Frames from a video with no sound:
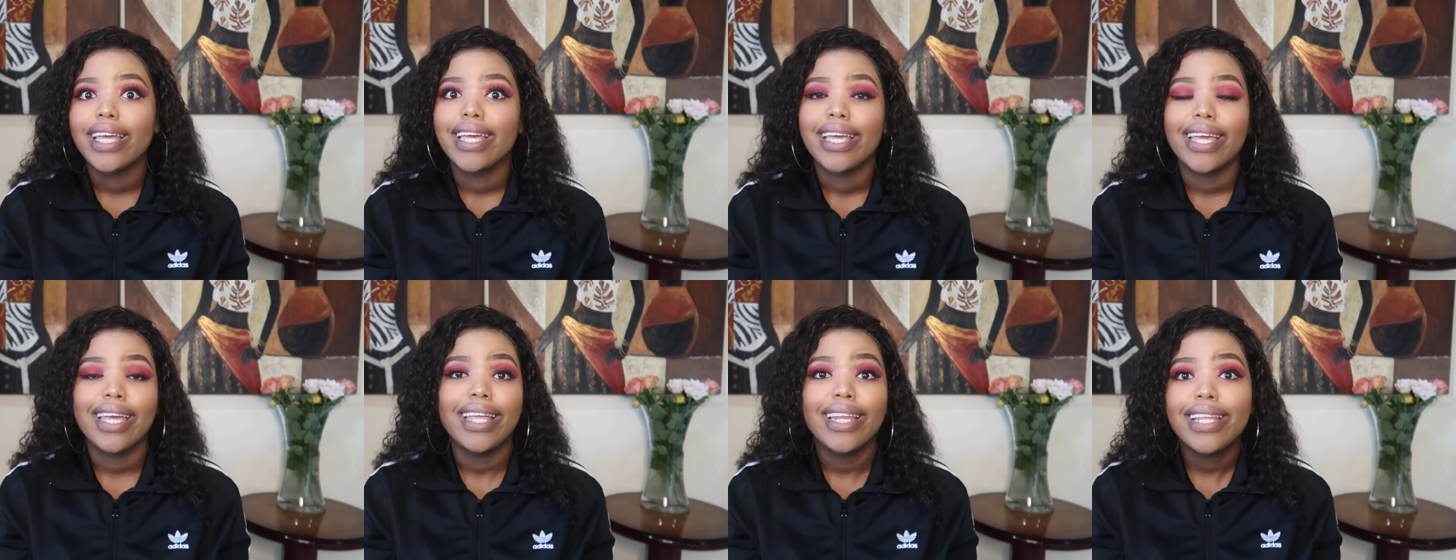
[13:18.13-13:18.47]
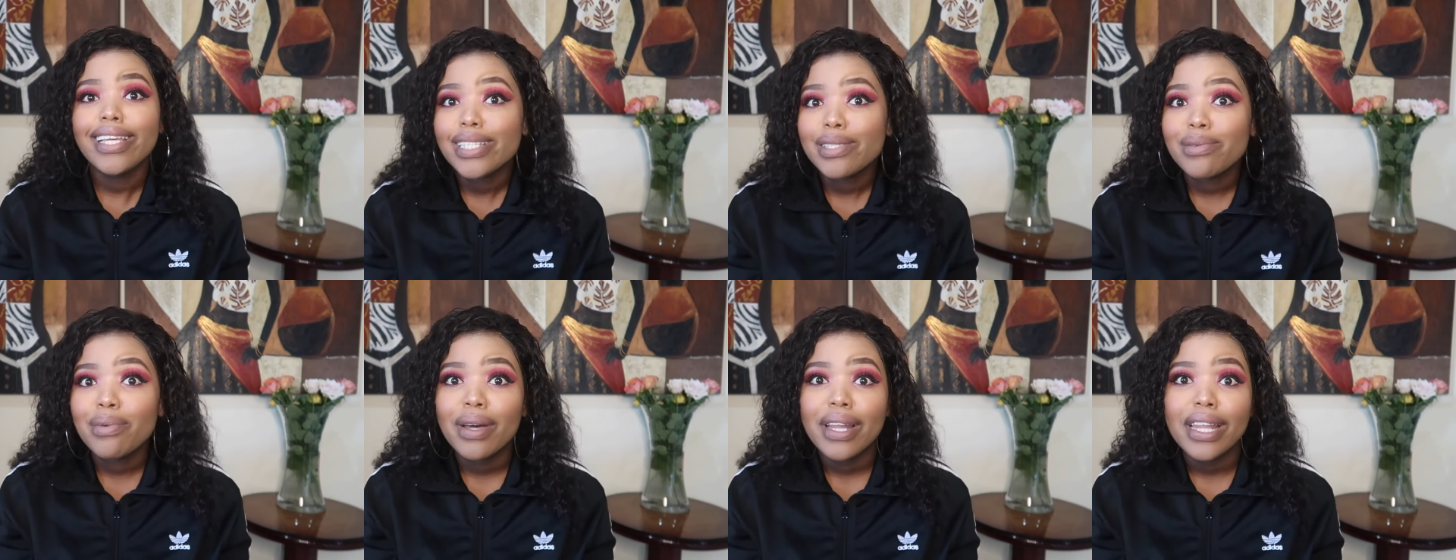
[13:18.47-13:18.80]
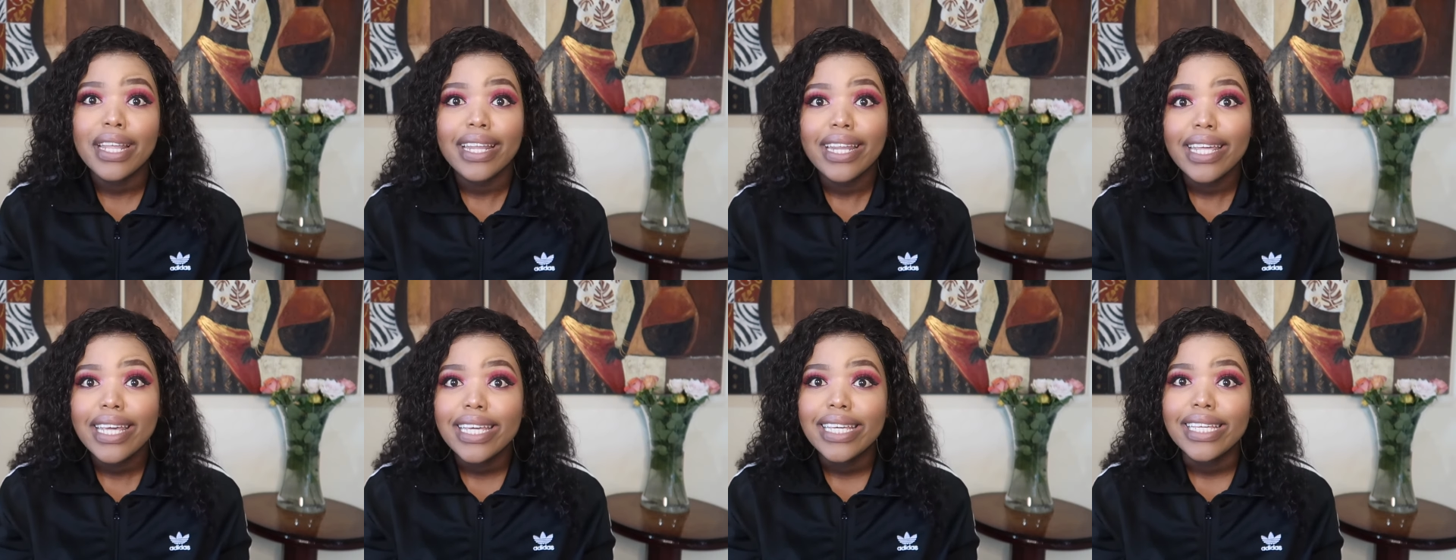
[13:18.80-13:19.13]
it is what
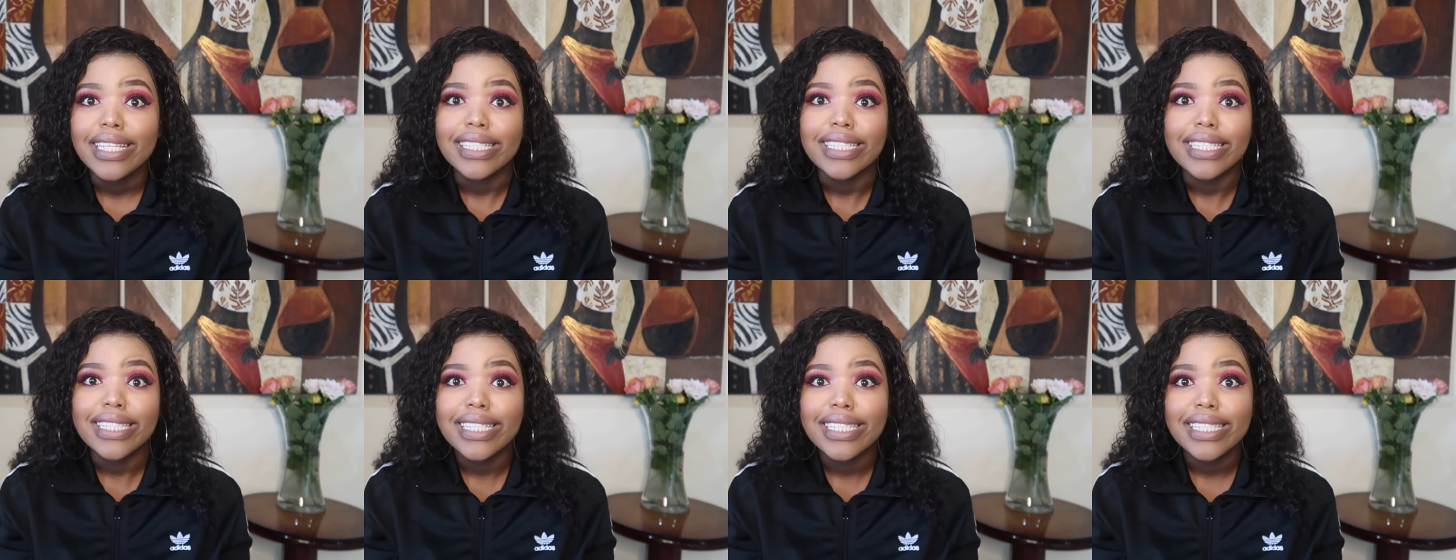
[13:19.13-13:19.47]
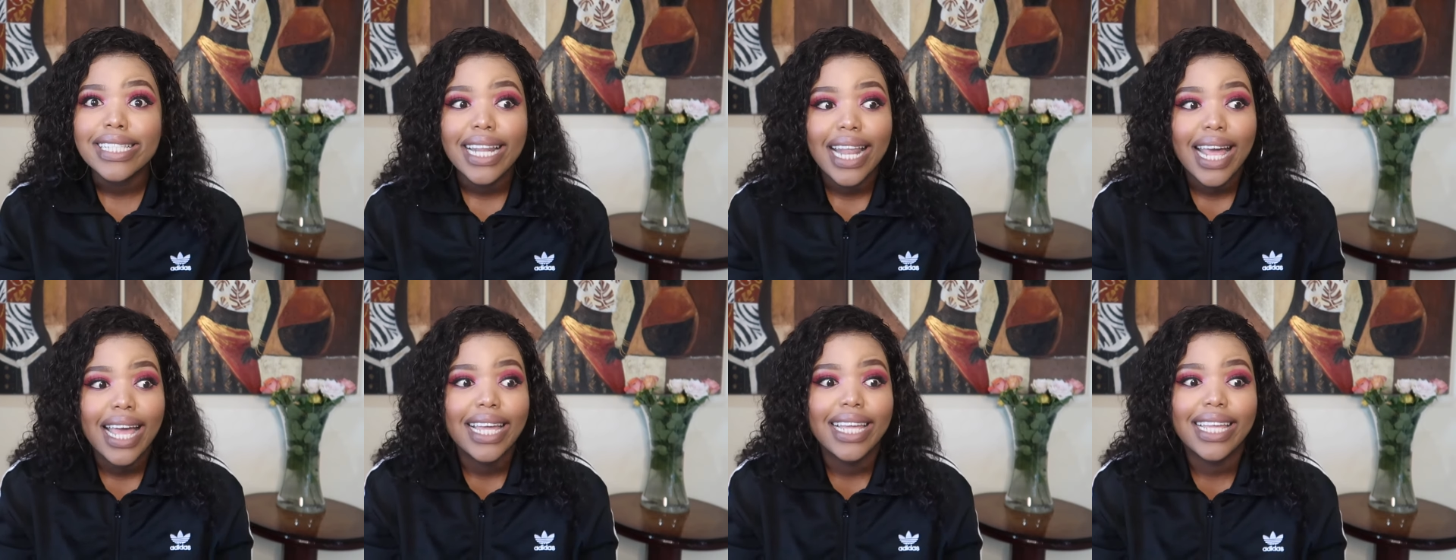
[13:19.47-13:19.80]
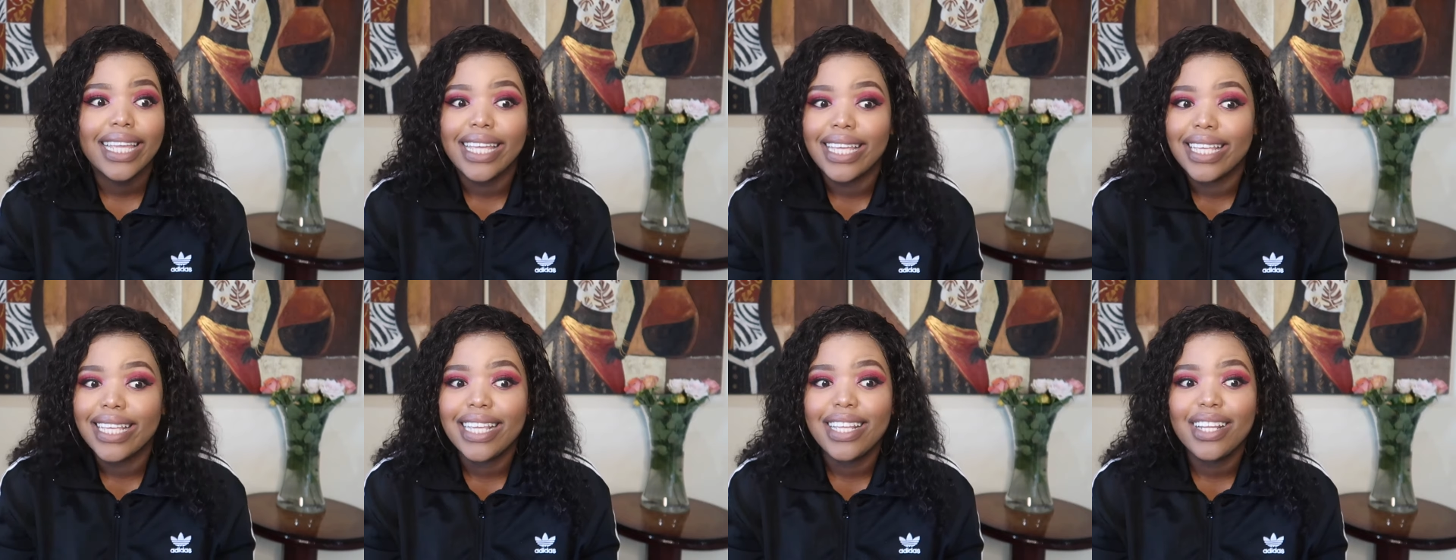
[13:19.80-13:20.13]
it is.
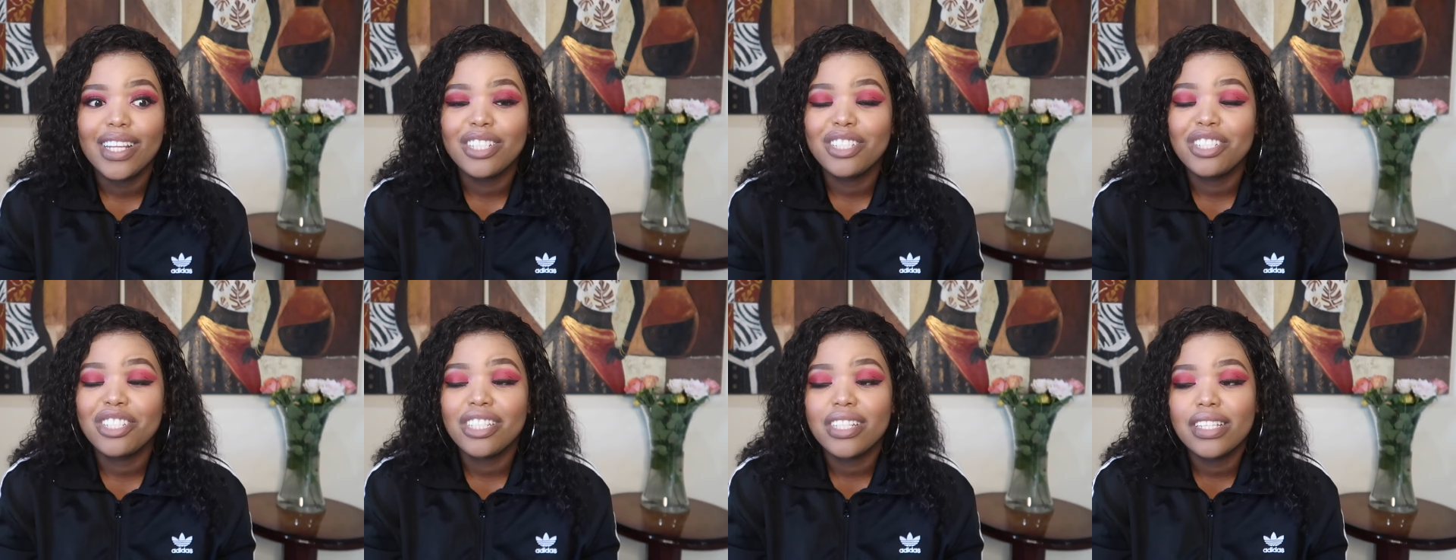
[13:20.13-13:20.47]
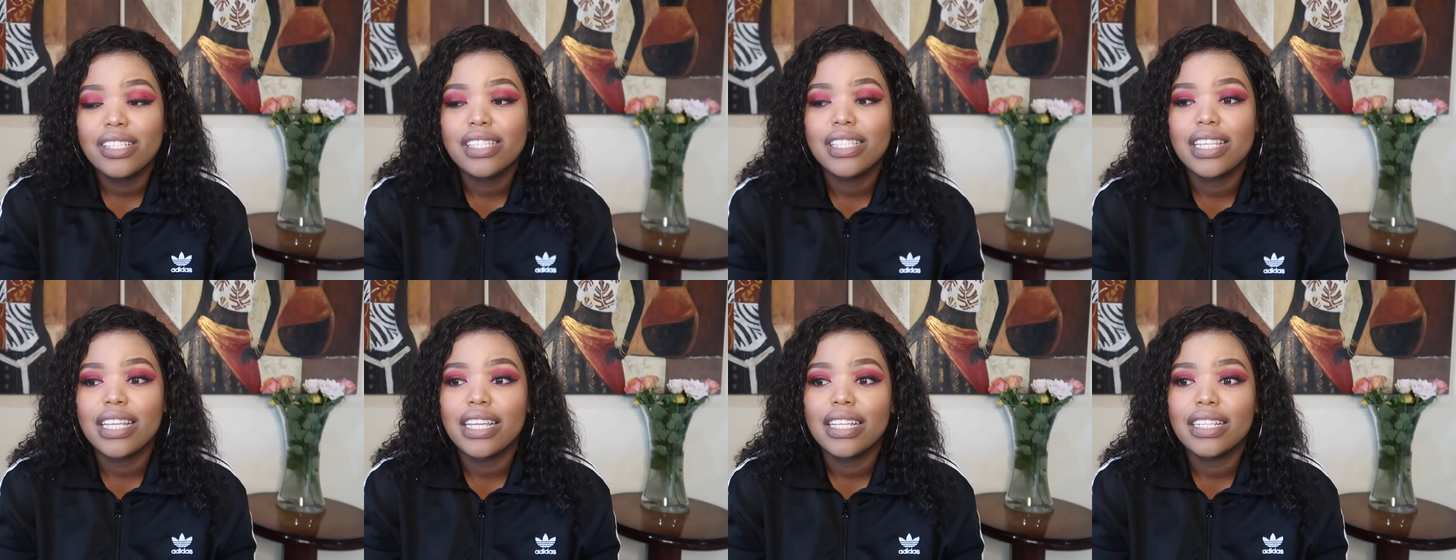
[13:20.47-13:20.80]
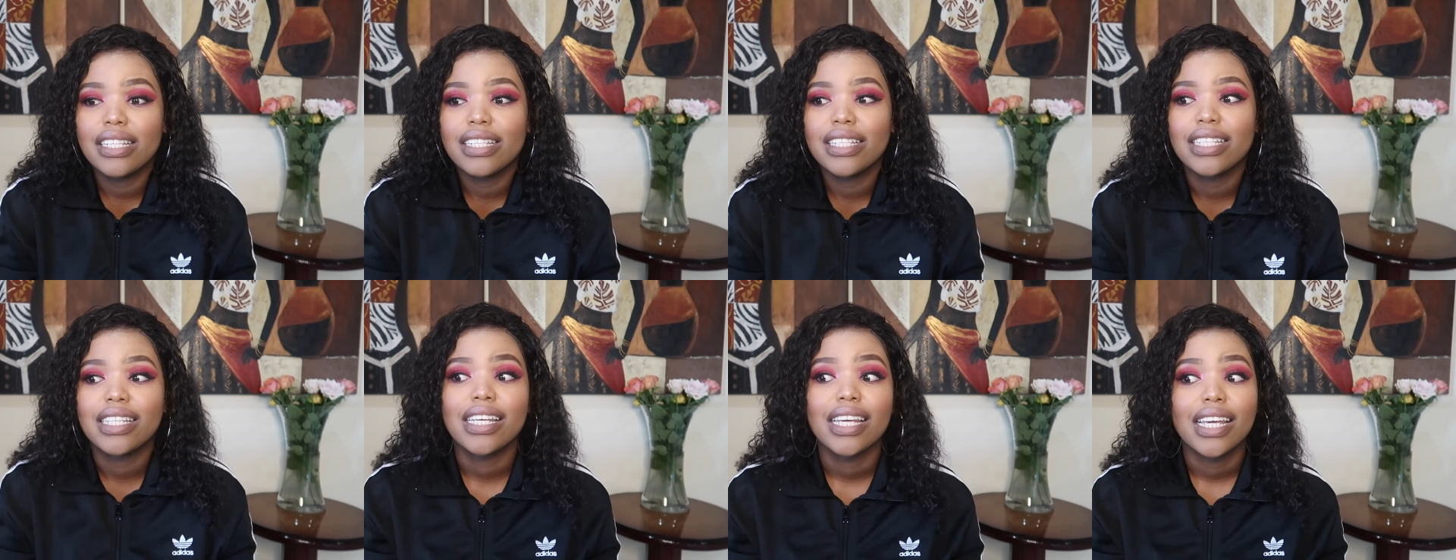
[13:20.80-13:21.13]
Like, he literally
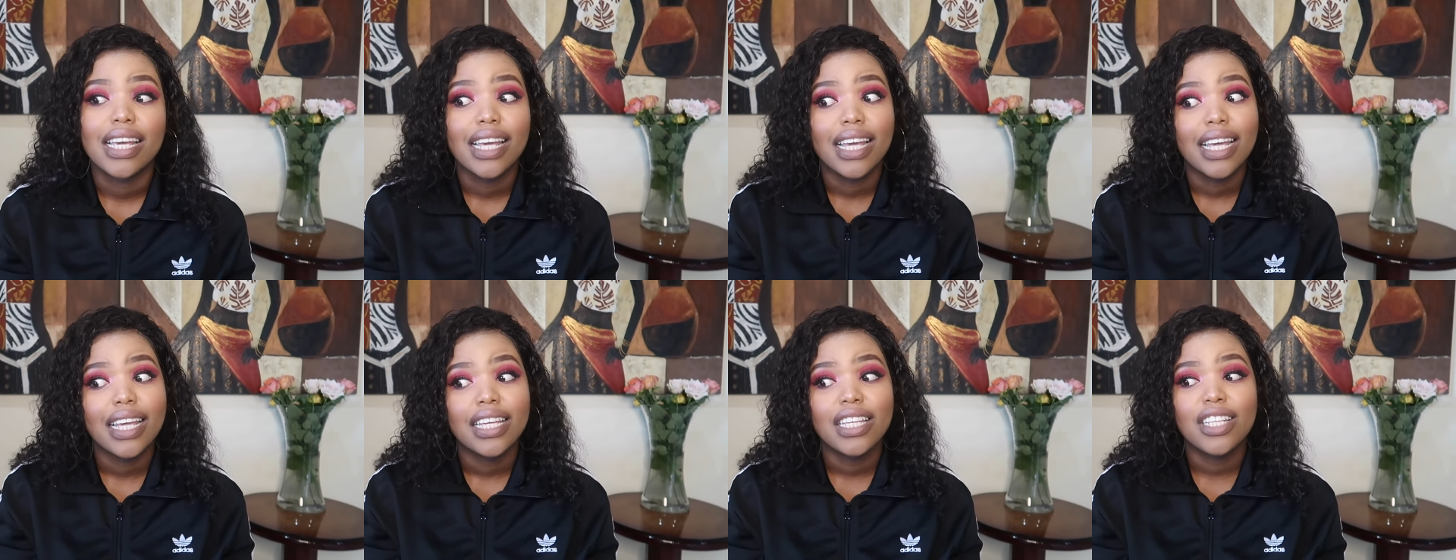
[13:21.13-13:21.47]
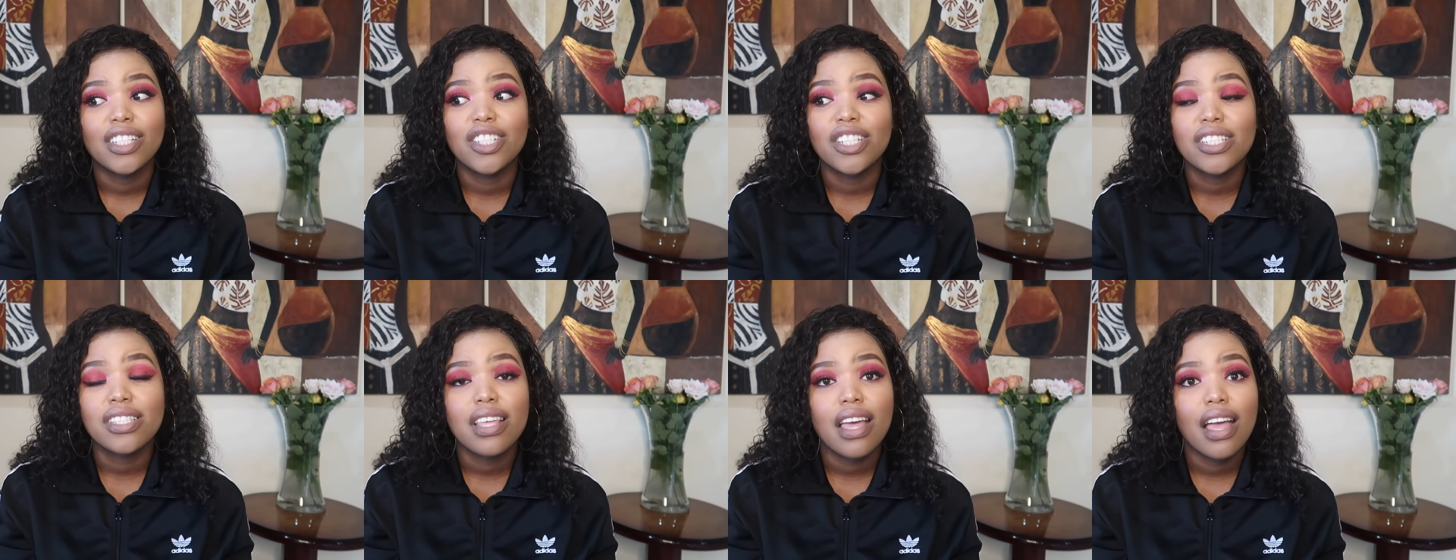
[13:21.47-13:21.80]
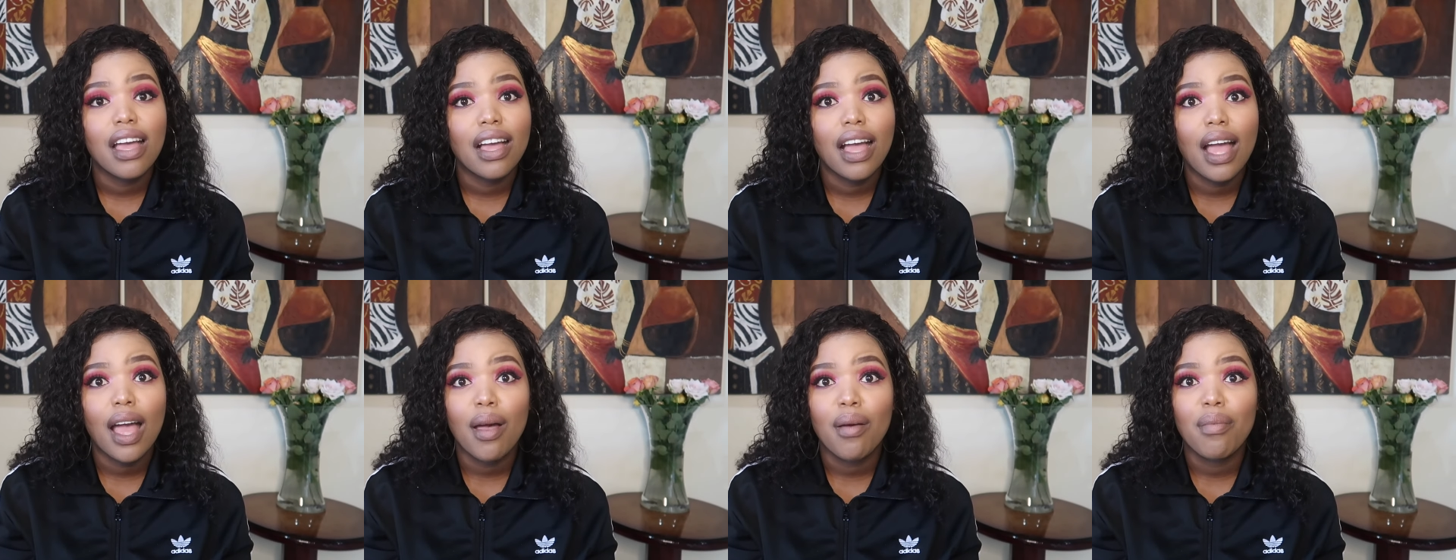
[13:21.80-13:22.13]
said, he just
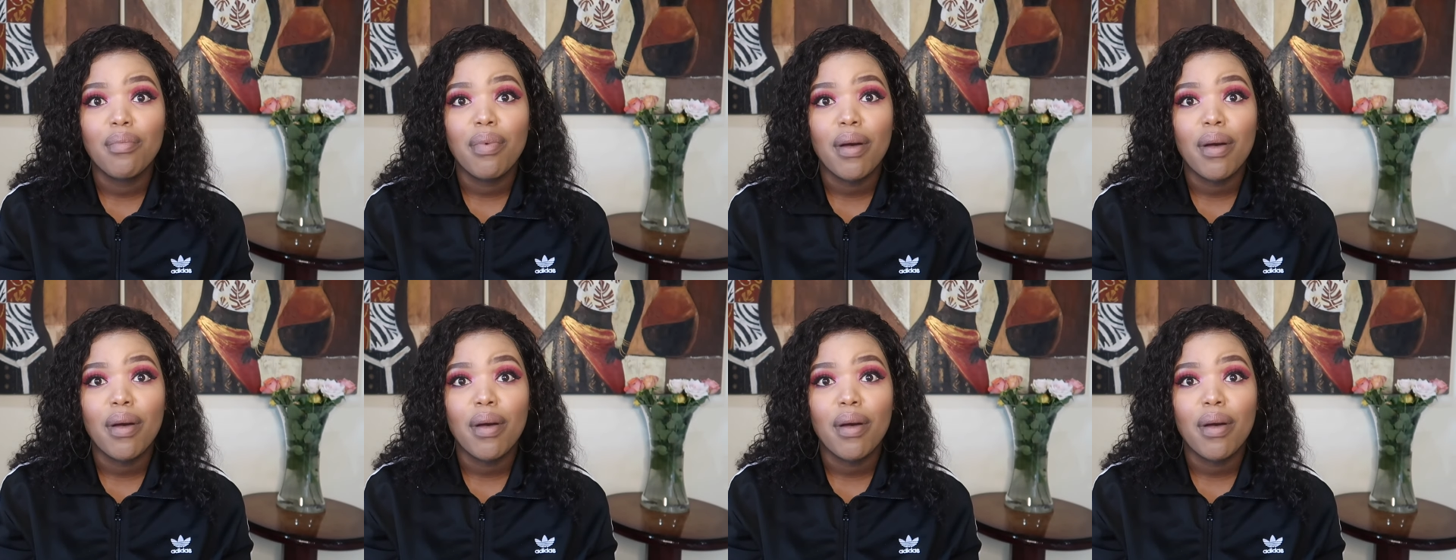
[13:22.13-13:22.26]
hung up.